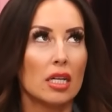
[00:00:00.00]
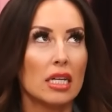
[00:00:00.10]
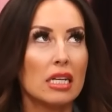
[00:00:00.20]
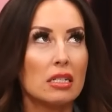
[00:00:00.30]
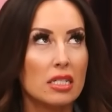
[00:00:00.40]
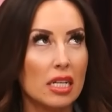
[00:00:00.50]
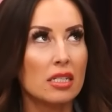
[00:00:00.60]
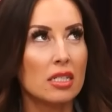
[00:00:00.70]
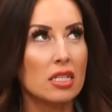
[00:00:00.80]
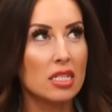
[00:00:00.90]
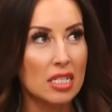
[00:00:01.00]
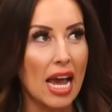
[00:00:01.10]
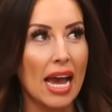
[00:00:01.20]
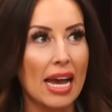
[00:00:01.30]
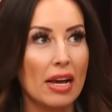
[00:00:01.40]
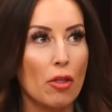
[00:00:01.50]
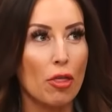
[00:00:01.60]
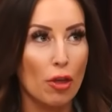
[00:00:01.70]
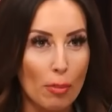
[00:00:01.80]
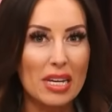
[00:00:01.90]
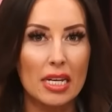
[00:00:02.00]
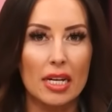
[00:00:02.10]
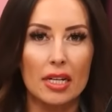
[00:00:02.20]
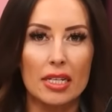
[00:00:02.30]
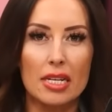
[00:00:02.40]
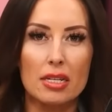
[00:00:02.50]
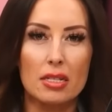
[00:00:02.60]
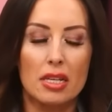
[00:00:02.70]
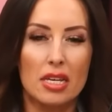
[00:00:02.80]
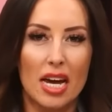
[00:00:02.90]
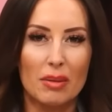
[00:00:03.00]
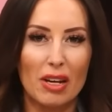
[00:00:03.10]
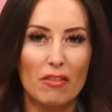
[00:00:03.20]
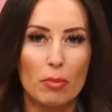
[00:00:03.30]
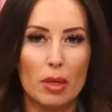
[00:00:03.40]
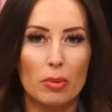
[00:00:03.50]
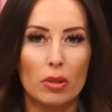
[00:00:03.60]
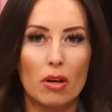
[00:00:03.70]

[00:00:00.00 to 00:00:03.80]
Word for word: he didn't say the media is the enemy of the people.